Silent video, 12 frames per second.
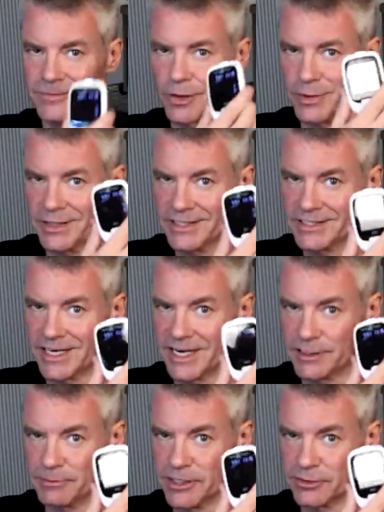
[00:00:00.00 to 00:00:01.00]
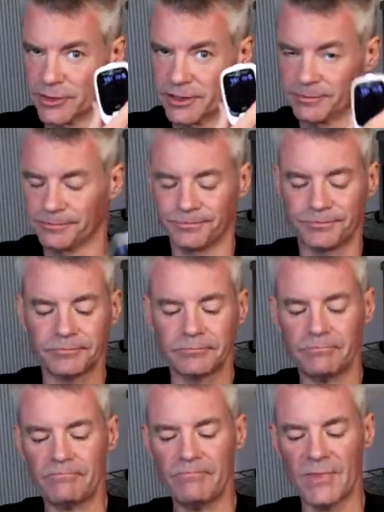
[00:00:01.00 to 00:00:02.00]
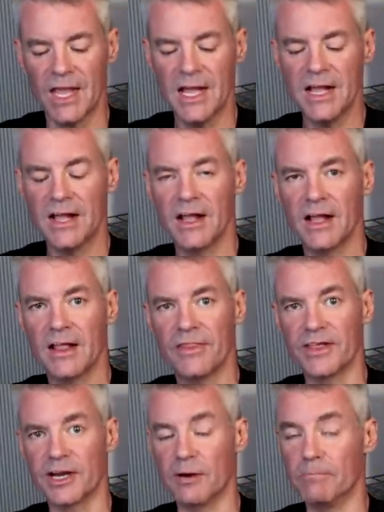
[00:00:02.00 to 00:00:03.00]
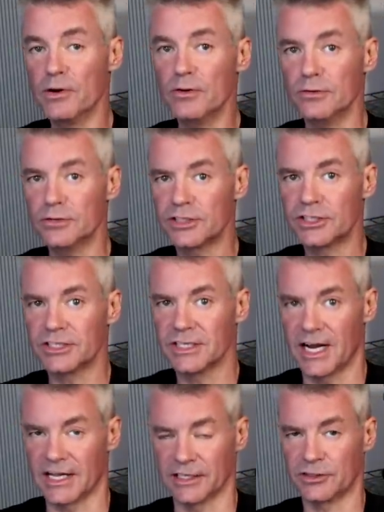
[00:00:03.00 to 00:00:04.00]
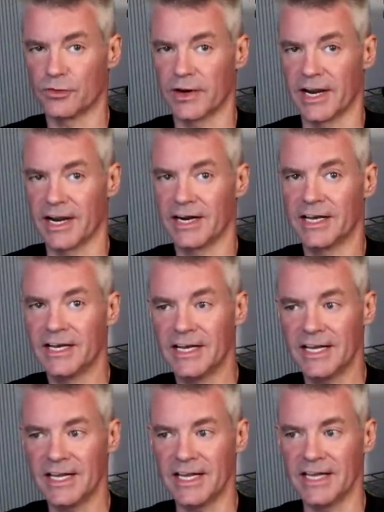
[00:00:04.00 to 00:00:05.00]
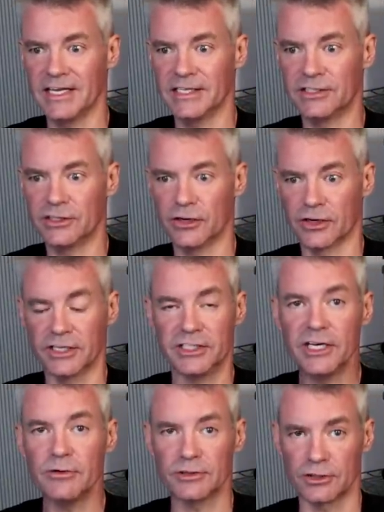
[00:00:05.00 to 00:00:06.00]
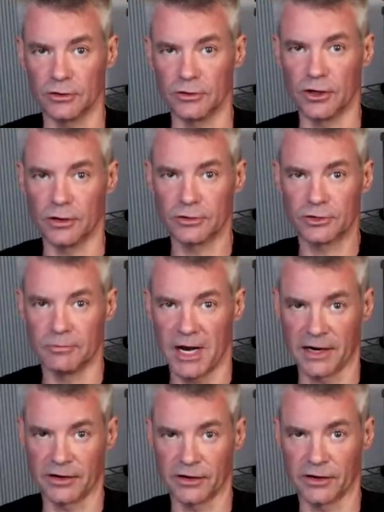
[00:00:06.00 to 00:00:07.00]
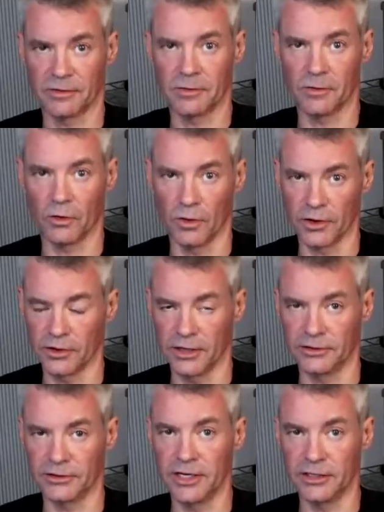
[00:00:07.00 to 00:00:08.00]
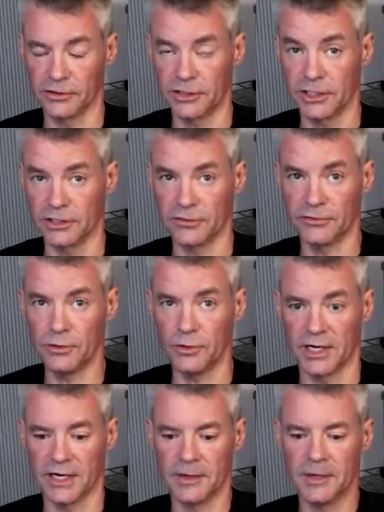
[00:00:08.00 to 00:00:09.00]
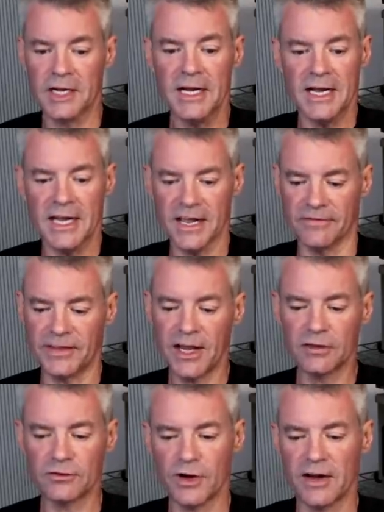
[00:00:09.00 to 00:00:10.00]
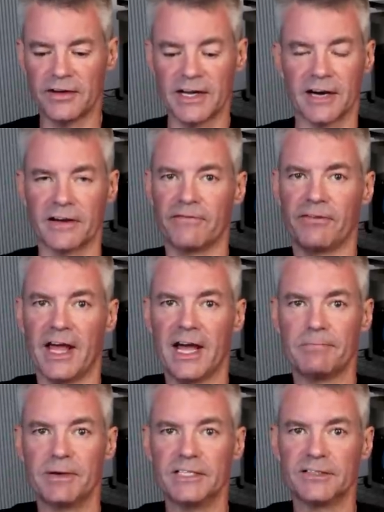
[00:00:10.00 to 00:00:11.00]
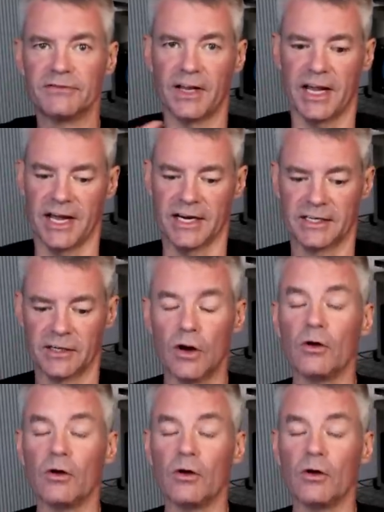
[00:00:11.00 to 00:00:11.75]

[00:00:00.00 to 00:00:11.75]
what this guy's measuring. The caboose on the train is your continuous glucose monitor, or your interstitial fluid. If they are traveling on a flat piece of land,